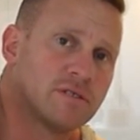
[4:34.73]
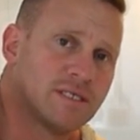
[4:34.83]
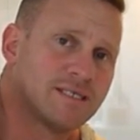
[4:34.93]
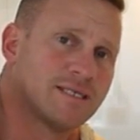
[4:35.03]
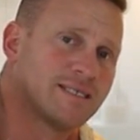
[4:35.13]

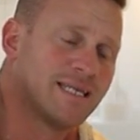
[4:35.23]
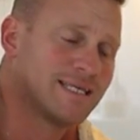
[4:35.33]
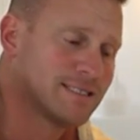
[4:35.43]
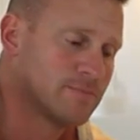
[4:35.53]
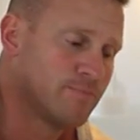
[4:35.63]
And as I said,
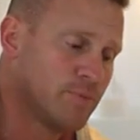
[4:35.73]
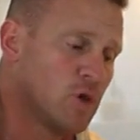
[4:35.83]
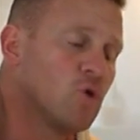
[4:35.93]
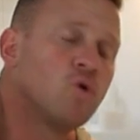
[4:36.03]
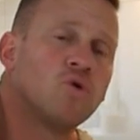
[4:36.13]
it's
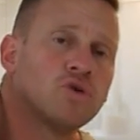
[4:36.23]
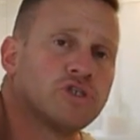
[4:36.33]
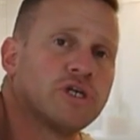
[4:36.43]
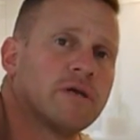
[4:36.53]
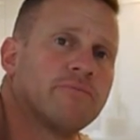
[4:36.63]
pure
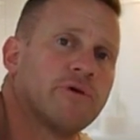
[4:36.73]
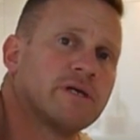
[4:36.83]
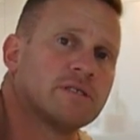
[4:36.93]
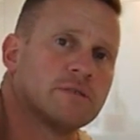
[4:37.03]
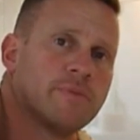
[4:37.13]
chicken
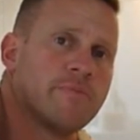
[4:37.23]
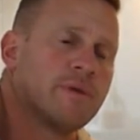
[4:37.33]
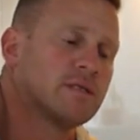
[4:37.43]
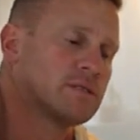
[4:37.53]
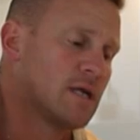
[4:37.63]
breast that's been
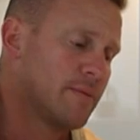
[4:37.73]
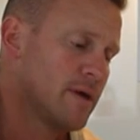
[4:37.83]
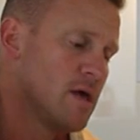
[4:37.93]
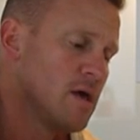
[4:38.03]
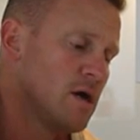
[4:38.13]
minced
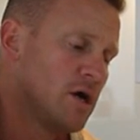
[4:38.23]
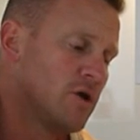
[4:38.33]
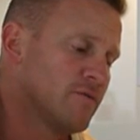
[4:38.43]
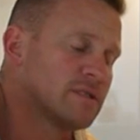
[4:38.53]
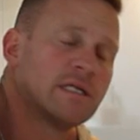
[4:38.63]
up and
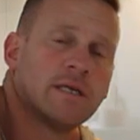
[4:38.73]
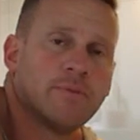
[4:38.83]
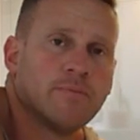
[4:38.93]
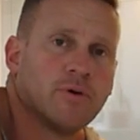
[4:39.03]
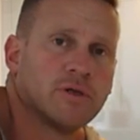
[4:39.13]
obviously
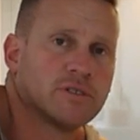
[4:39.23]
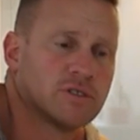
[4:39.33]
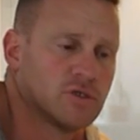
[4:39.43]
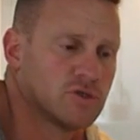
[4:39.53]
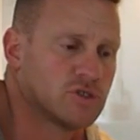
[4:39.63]
been put into
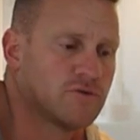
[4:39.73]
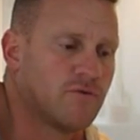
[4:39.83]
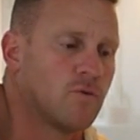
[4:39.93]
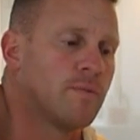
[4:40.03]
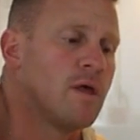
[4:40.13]
sausage
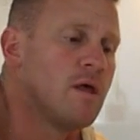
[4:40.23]
form.